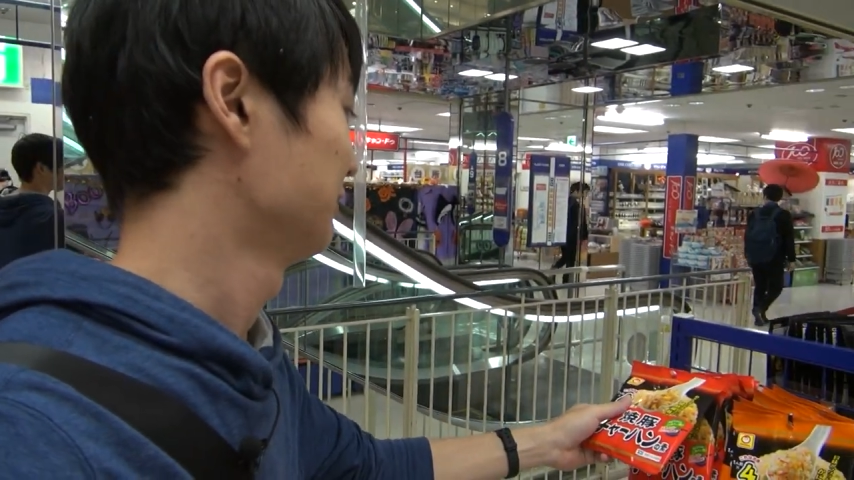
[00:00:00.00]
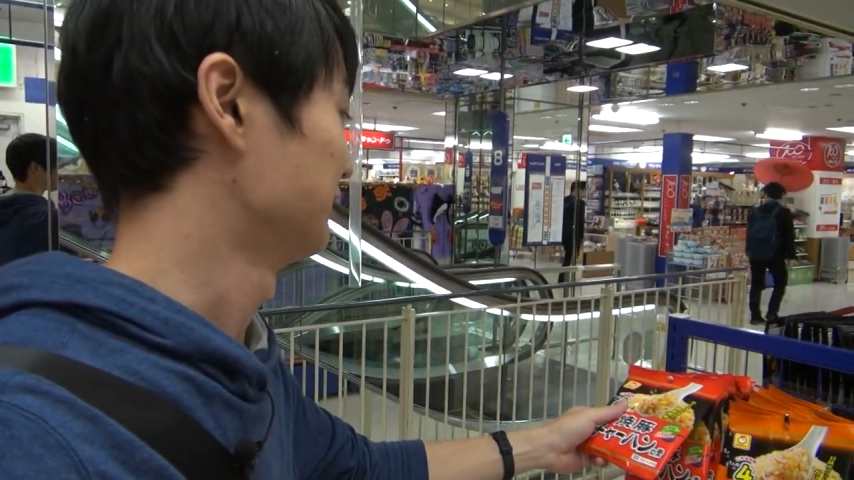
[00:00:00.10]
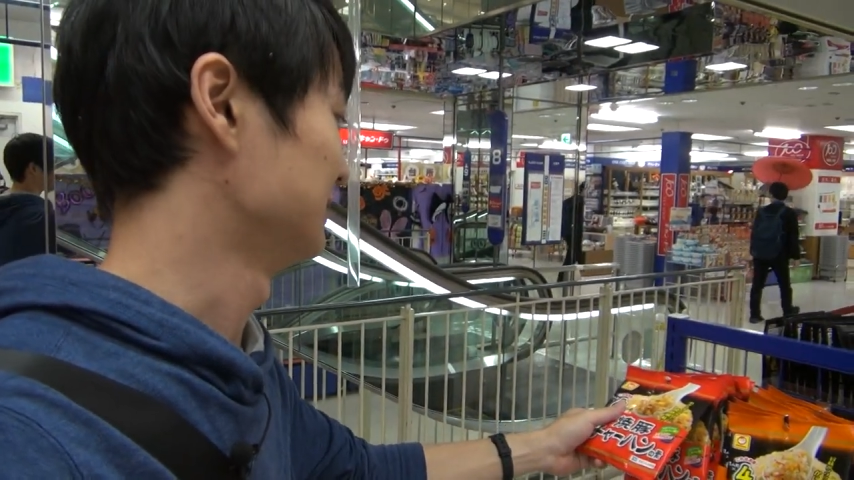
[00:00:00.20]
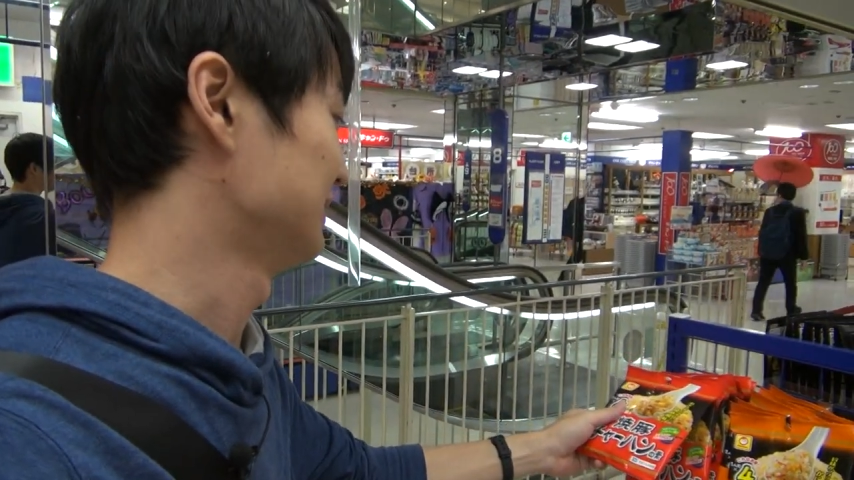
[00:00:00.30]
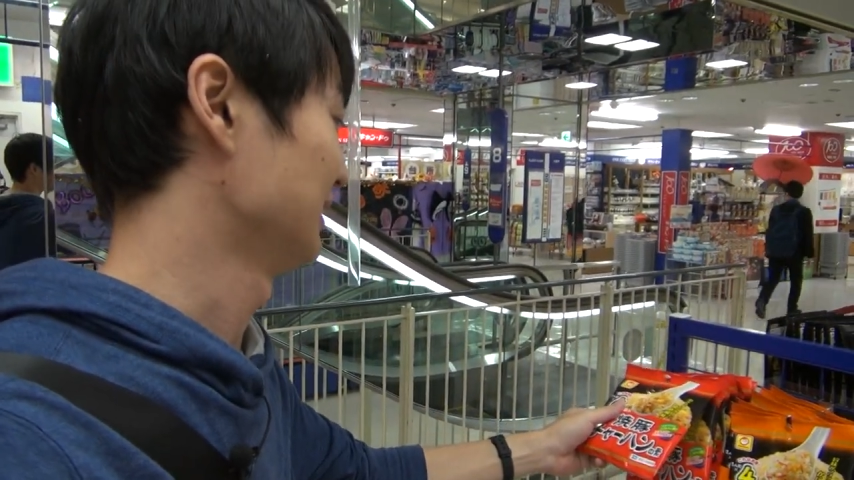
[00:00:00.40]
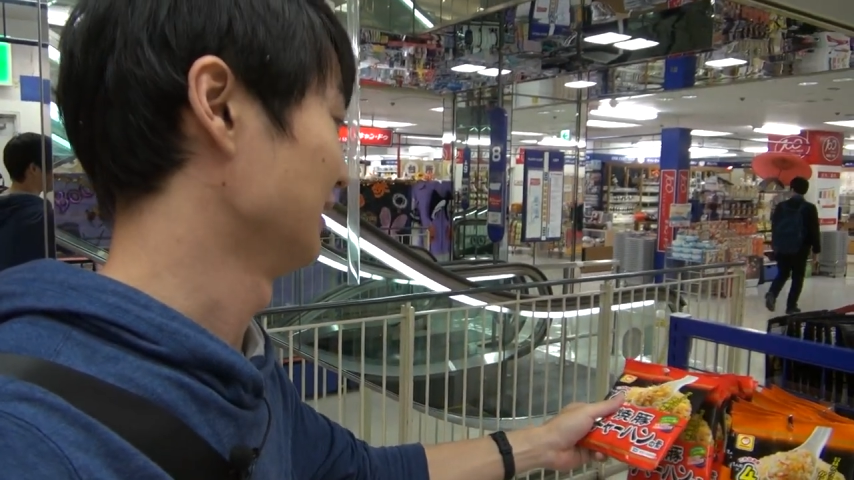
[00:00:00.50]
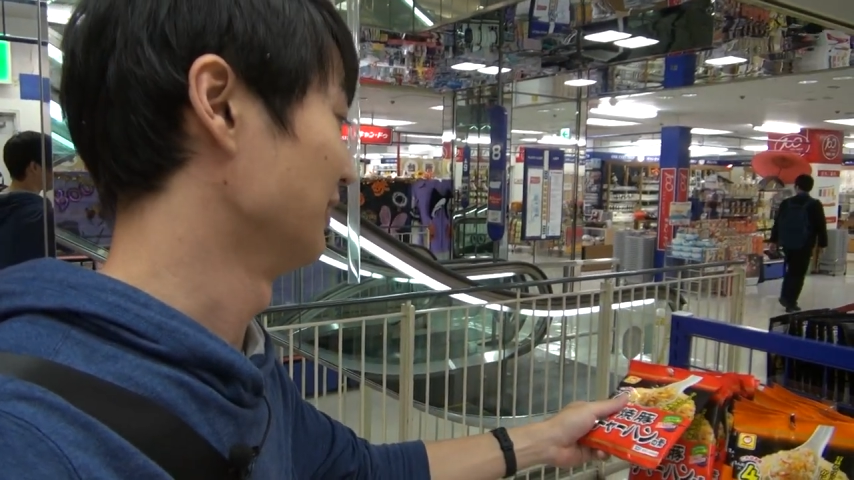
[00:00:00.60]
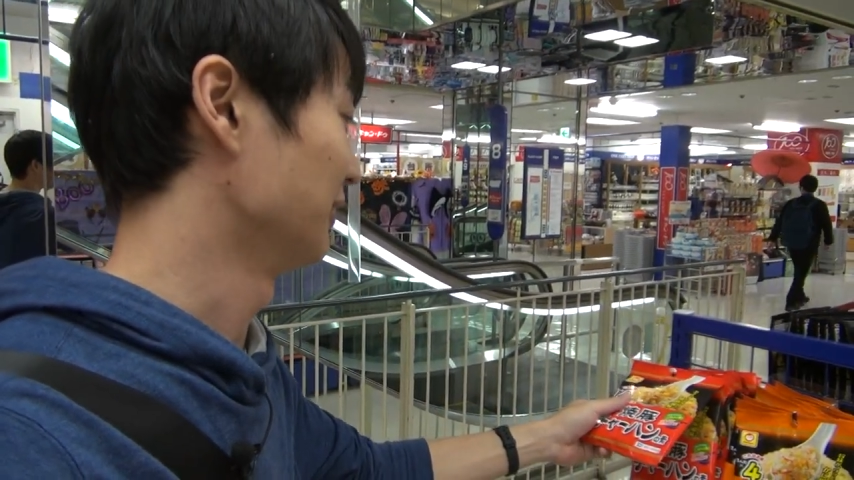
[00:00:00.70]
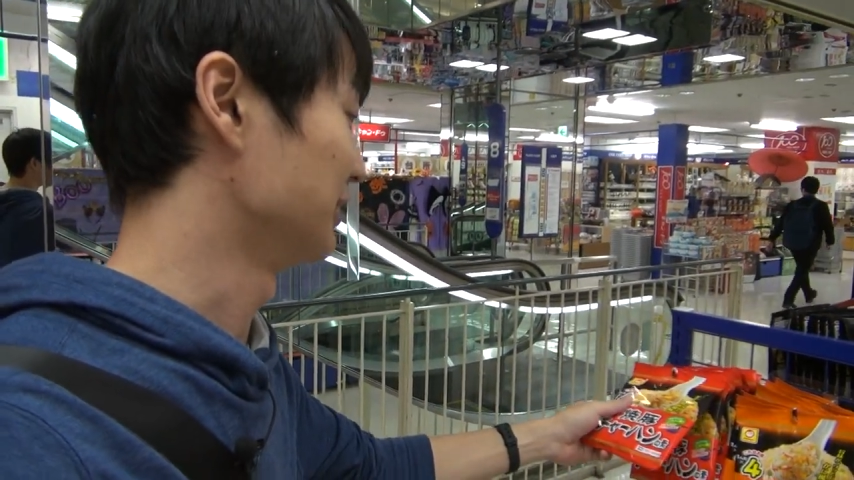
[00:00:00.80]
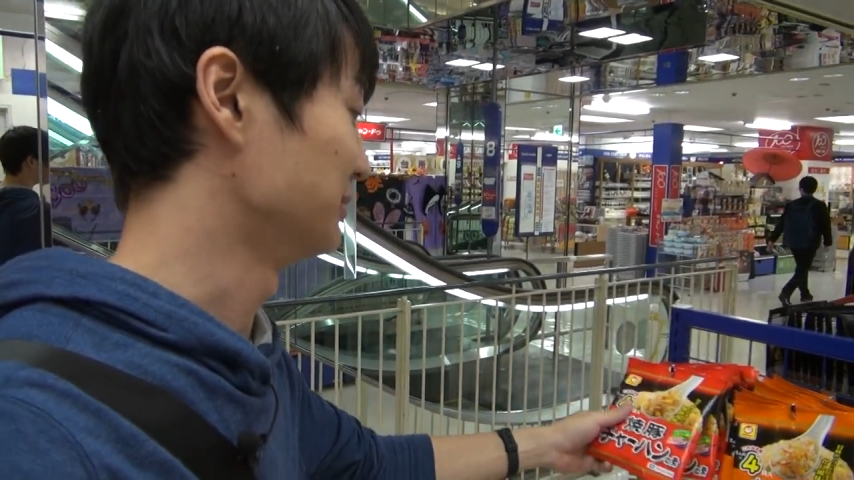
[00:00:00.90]
with a
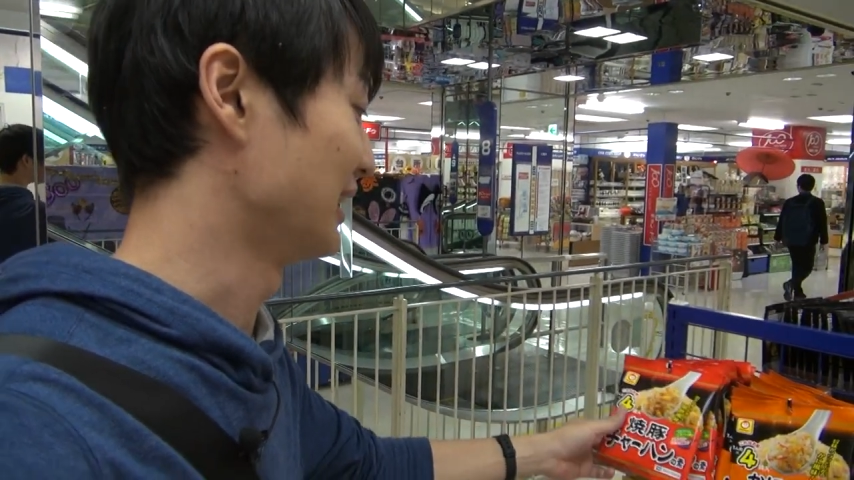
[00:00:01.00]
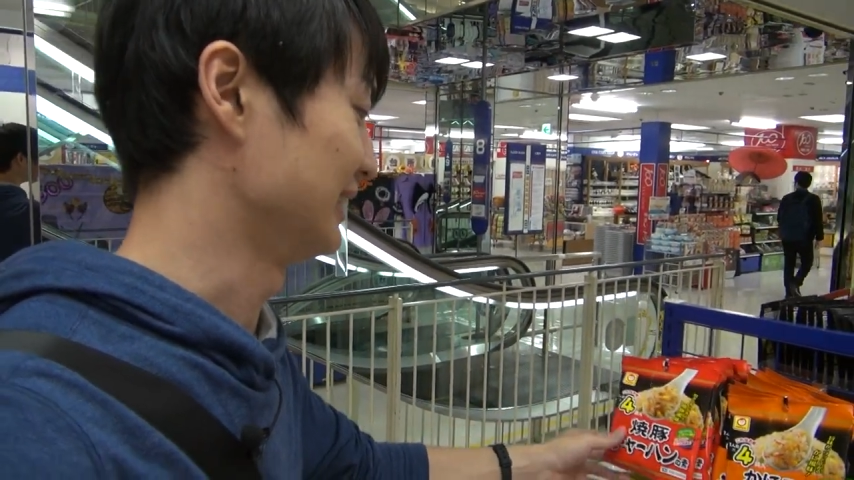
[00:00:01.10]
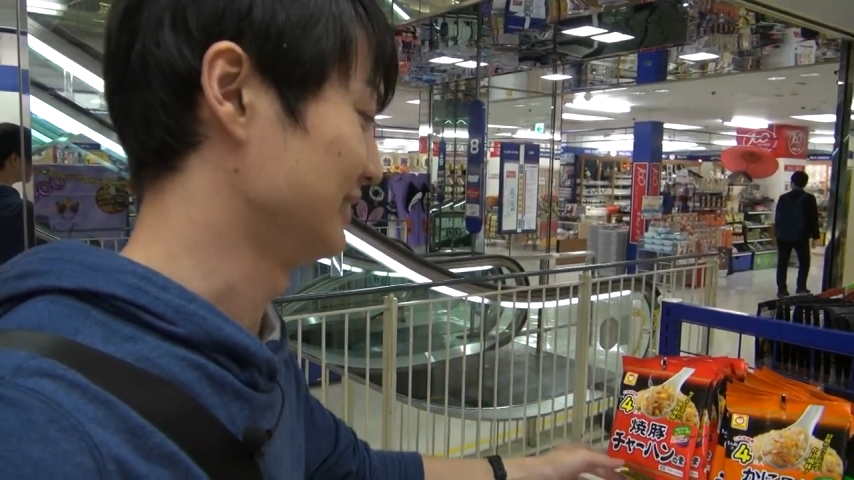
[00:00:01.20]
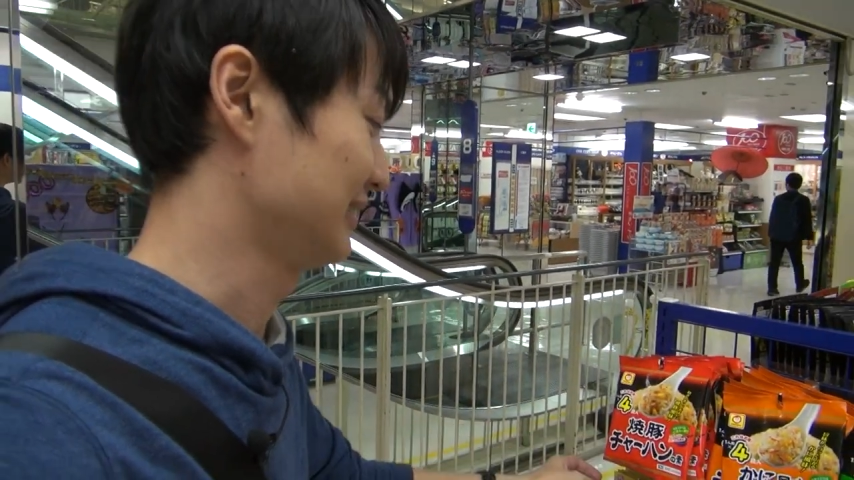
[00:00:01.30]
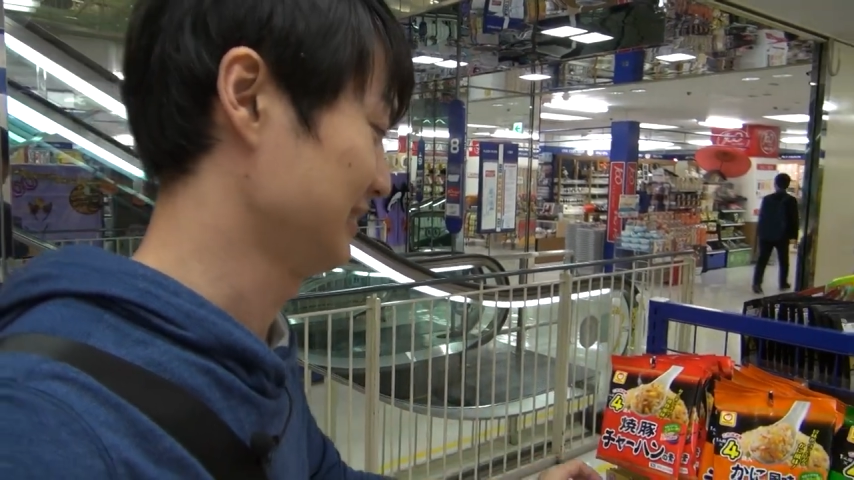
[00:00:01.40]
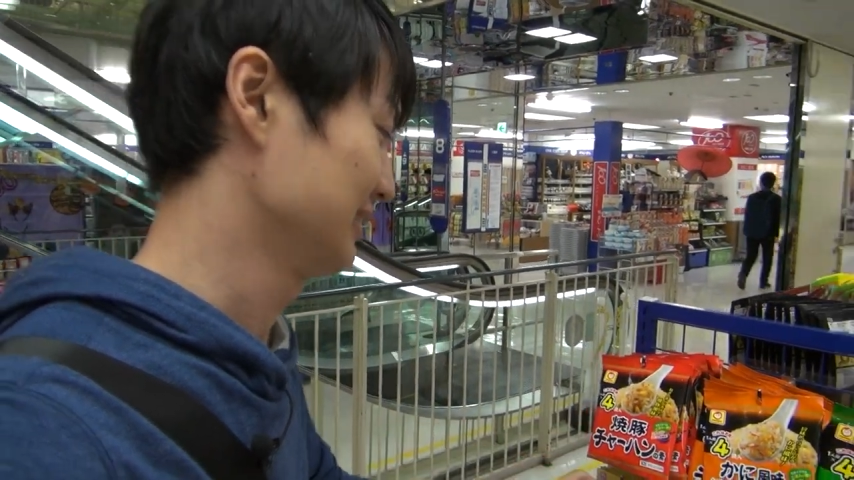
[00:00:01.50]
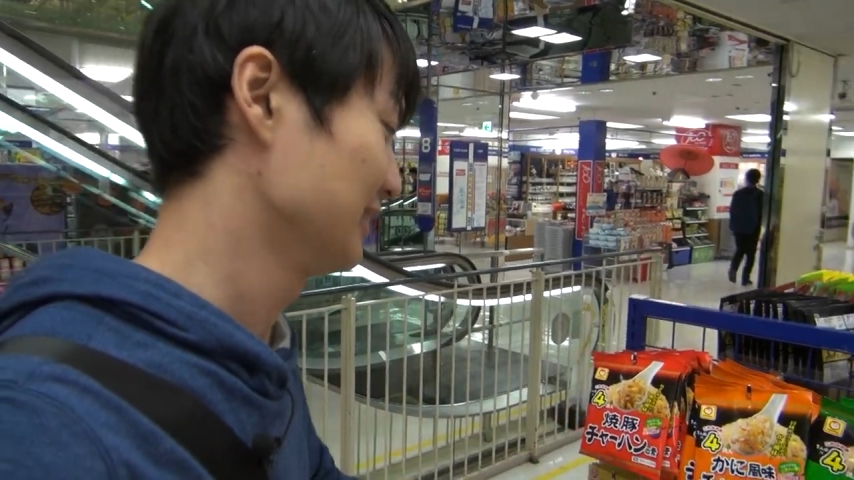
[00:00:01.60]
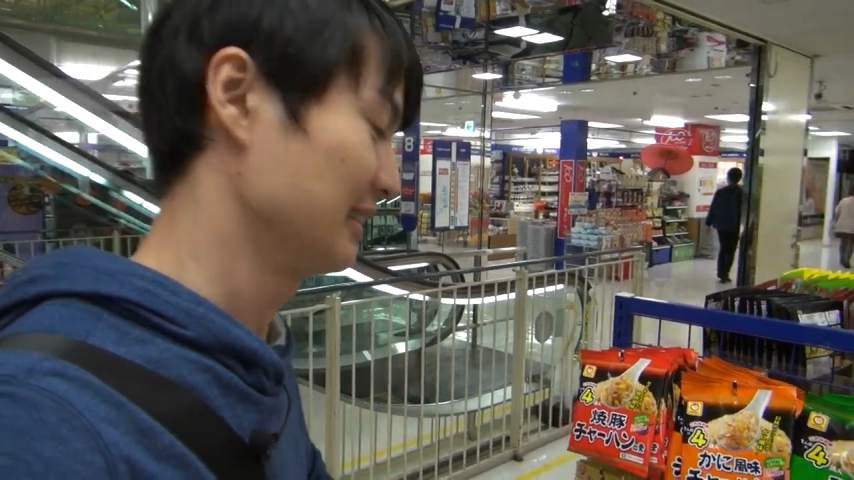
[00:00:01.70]
lot of taste.